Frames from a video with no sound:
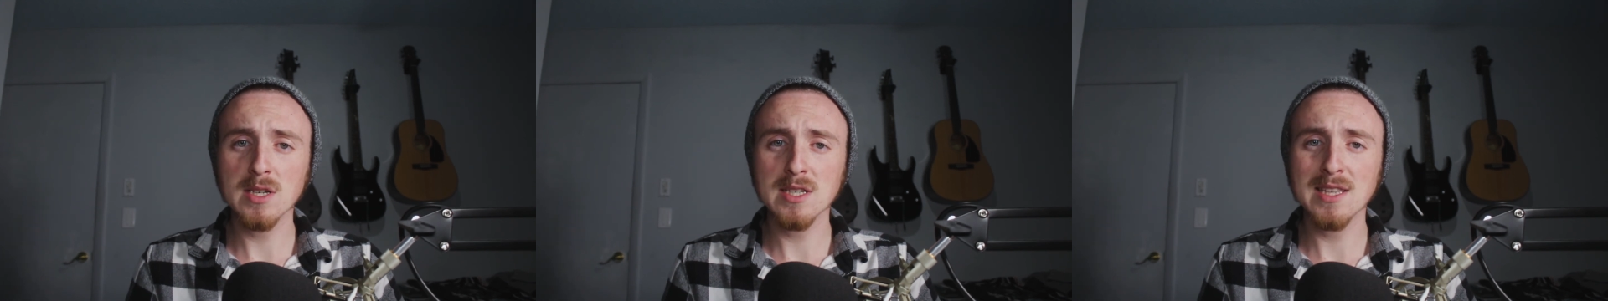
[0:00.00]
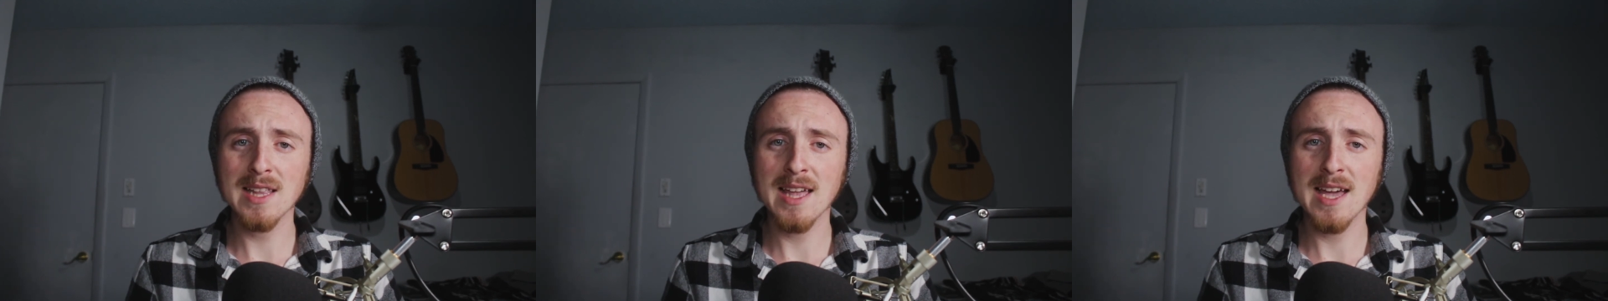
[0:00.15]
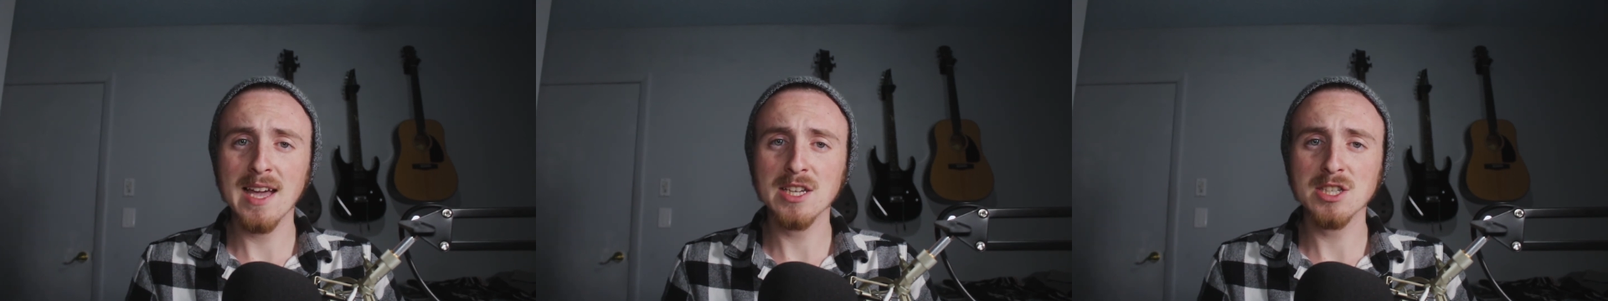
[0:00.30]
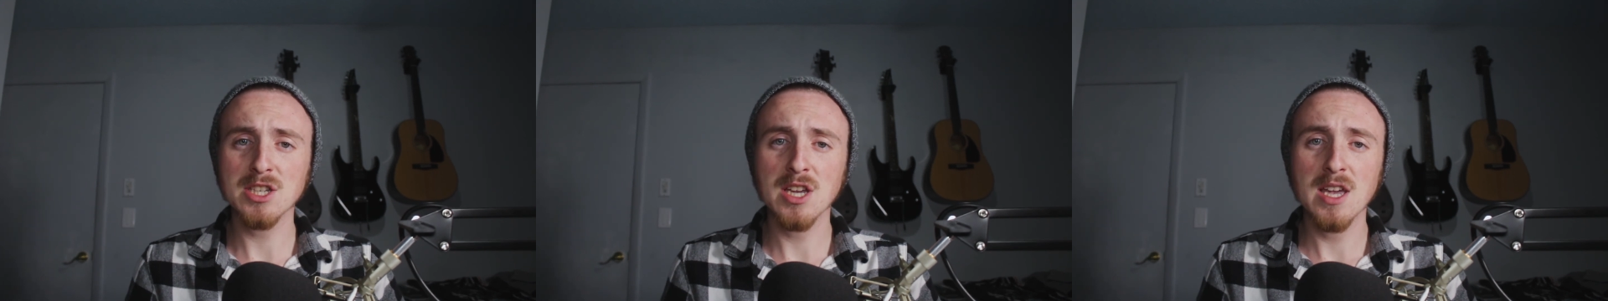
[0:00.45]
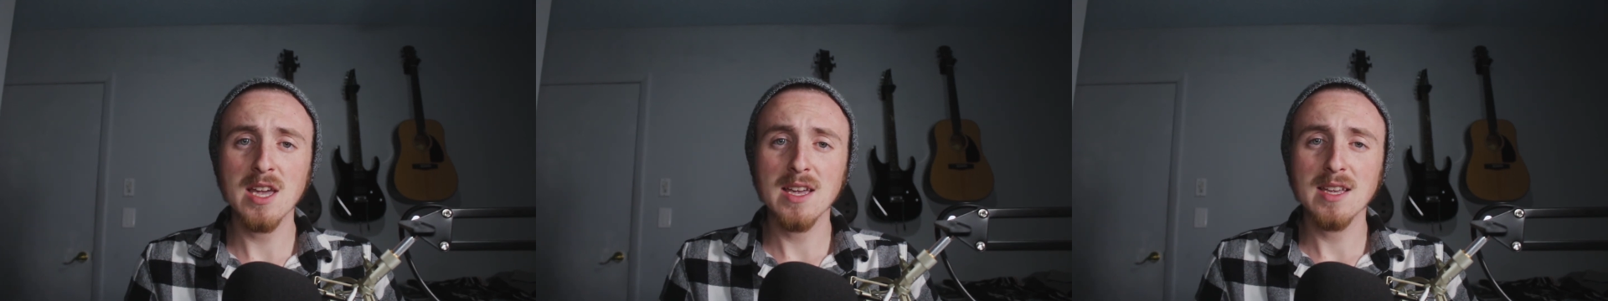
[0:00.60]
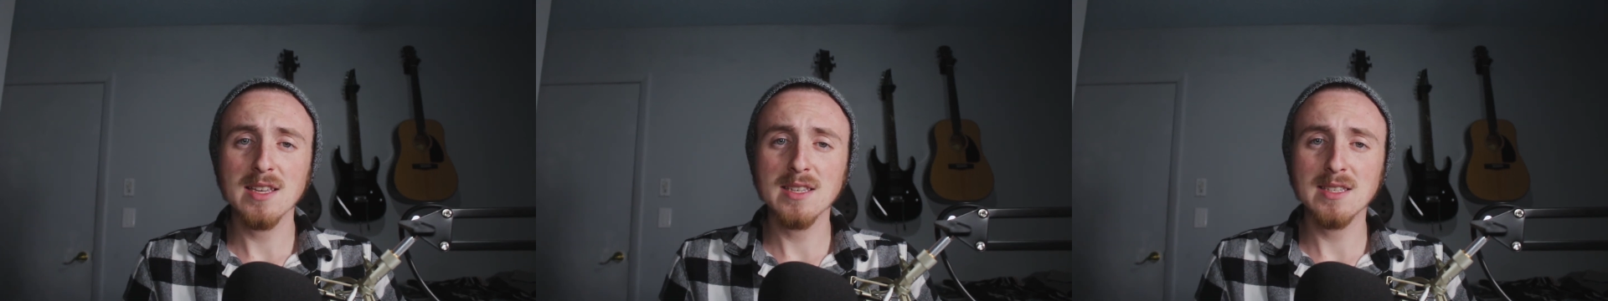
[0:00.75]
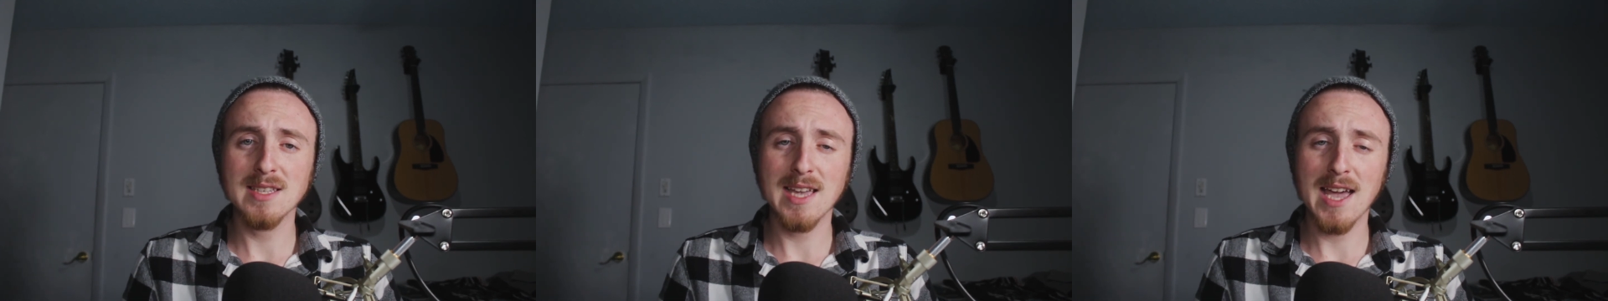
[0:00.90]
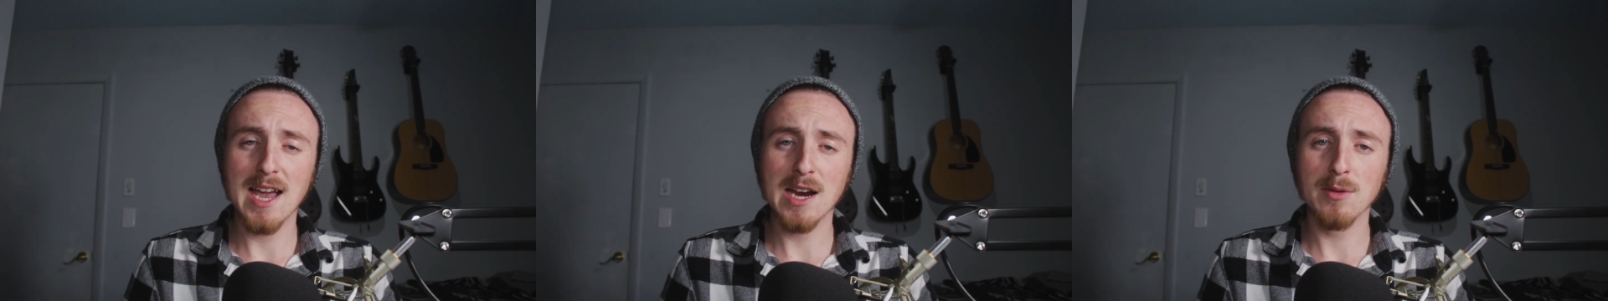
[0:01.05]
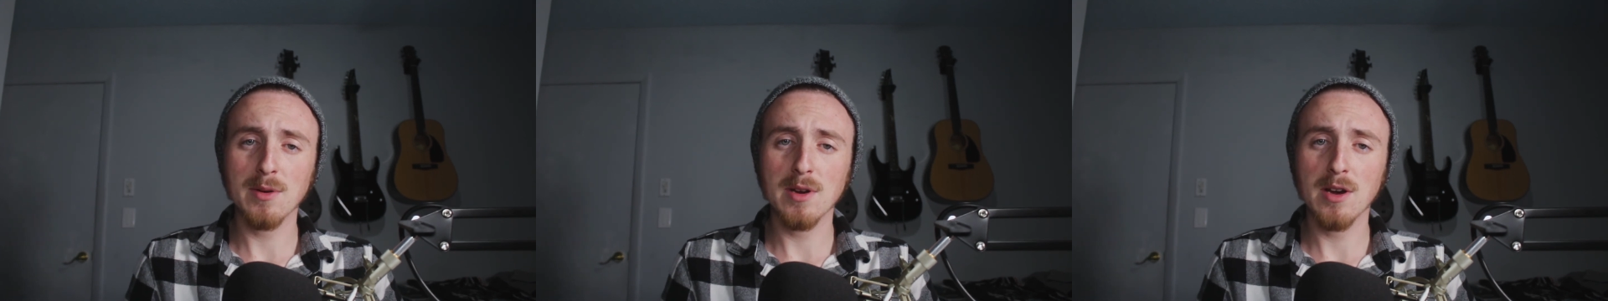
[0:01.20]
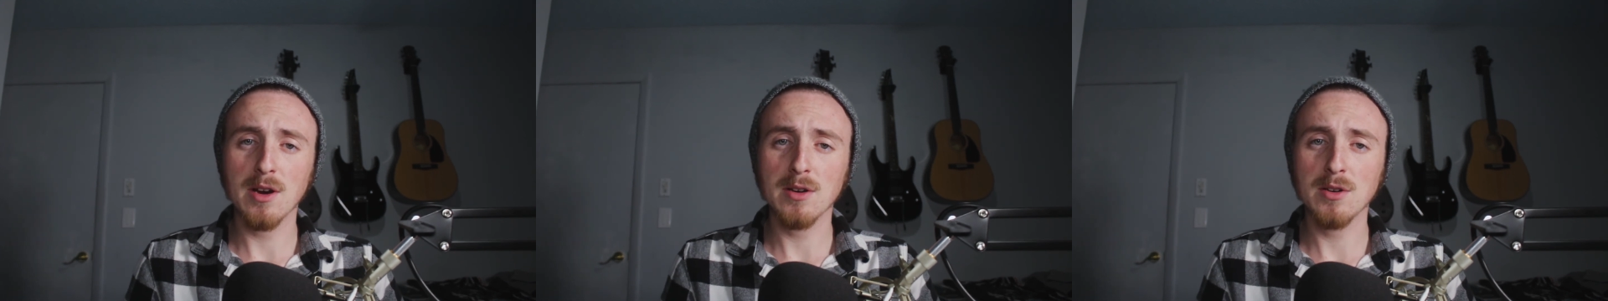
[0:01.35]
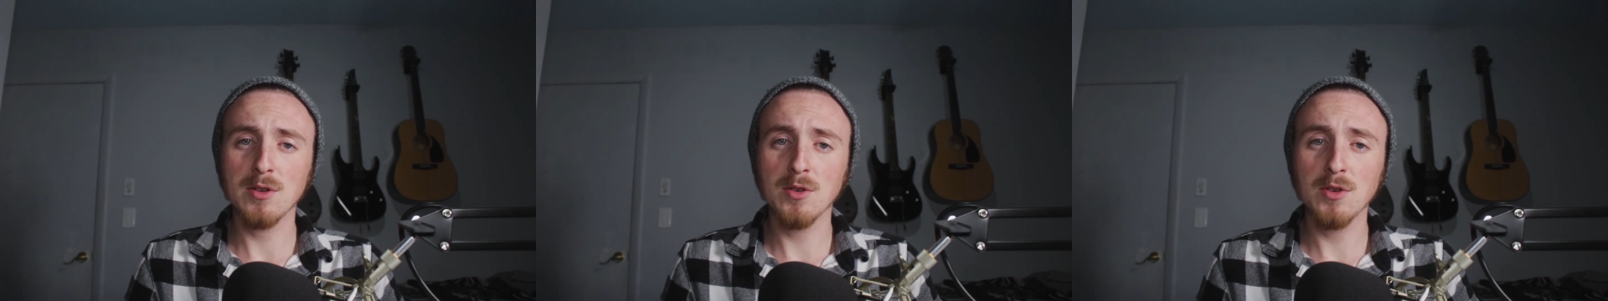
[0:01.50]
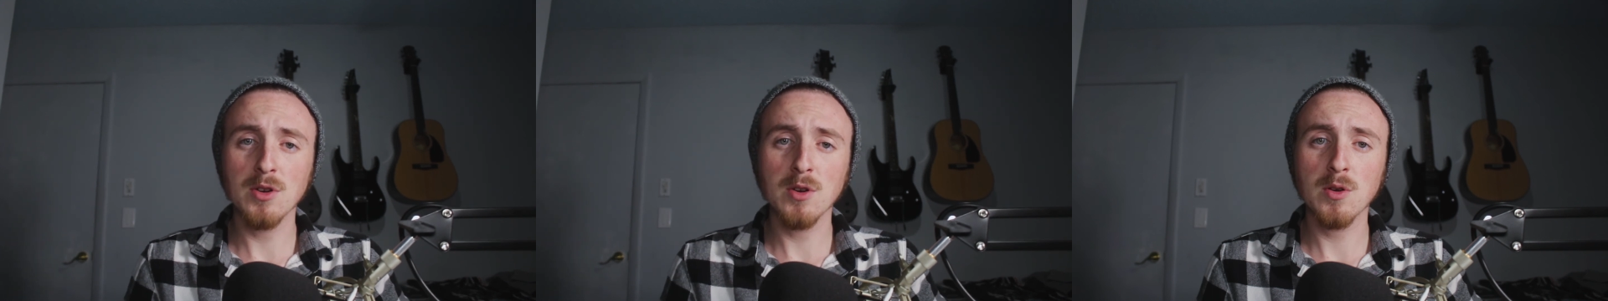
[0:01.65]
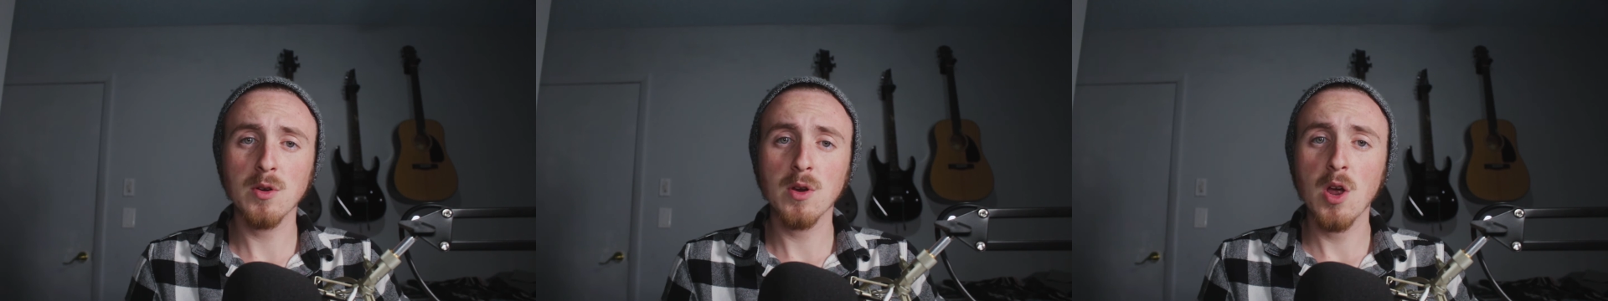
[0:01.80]
slash Zachary R
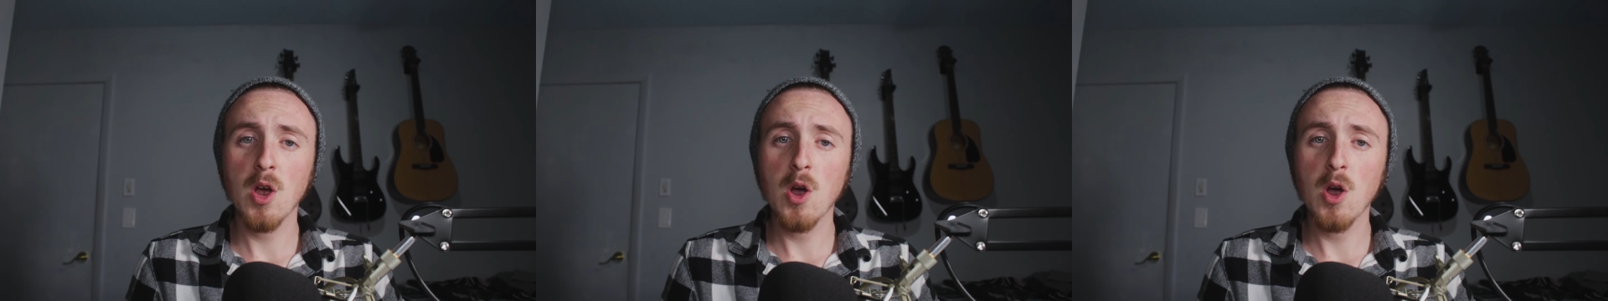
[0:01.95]
Newton,